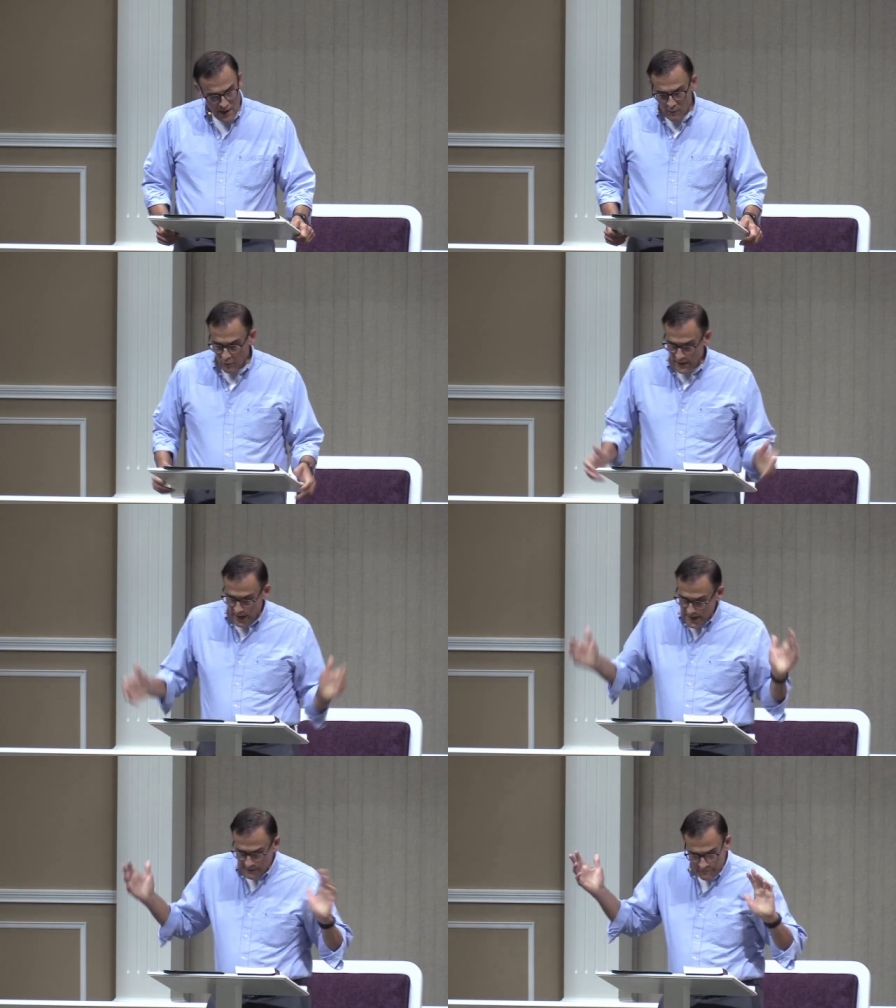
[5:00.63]
what,
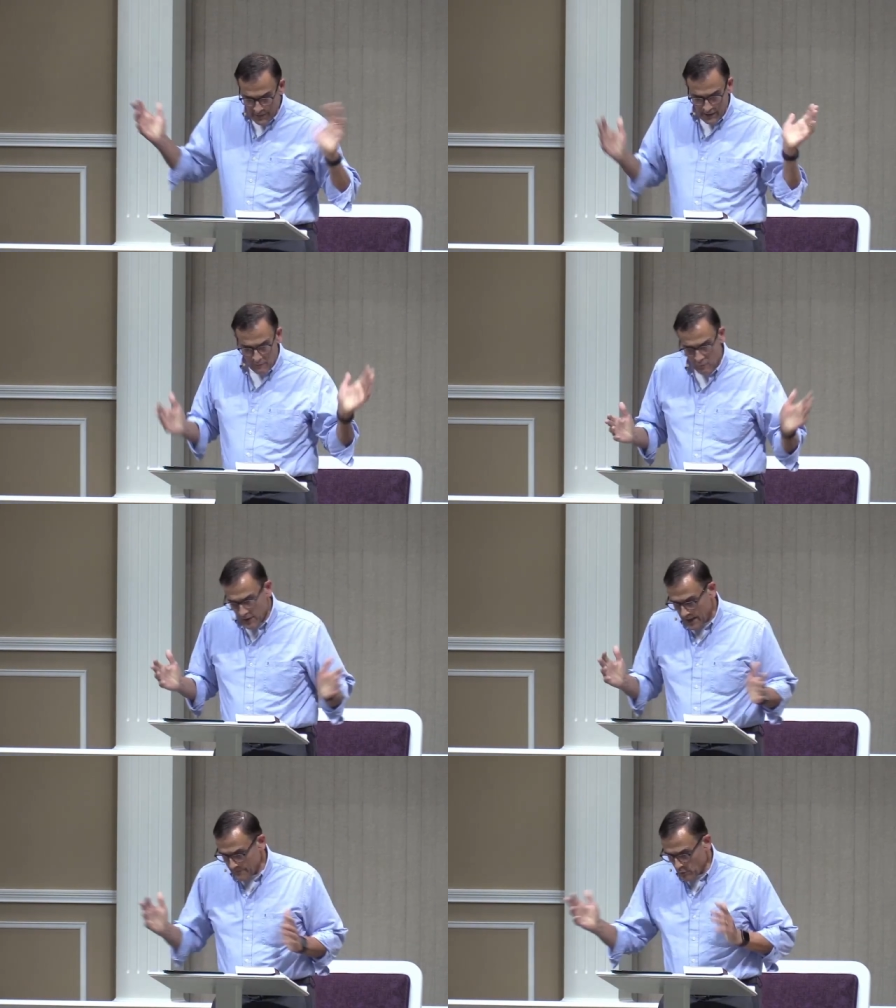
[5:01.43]
I, uh,
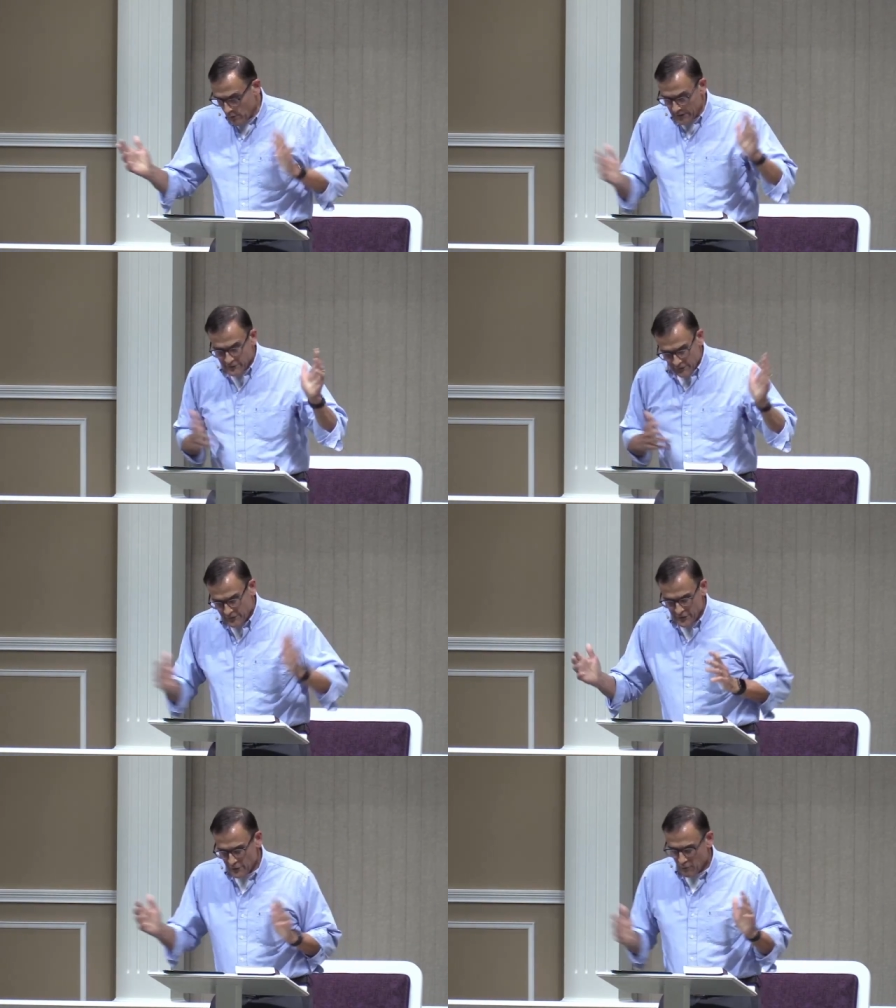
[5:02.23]
what I'm going to
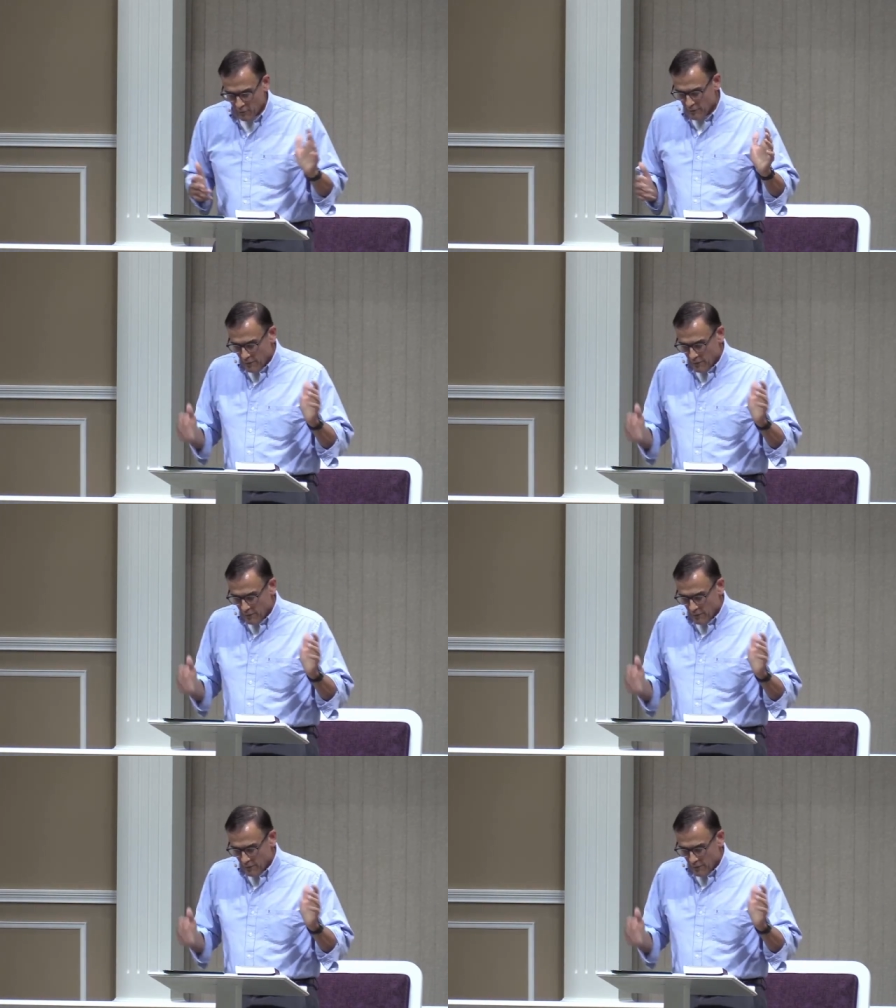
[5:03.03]
do over the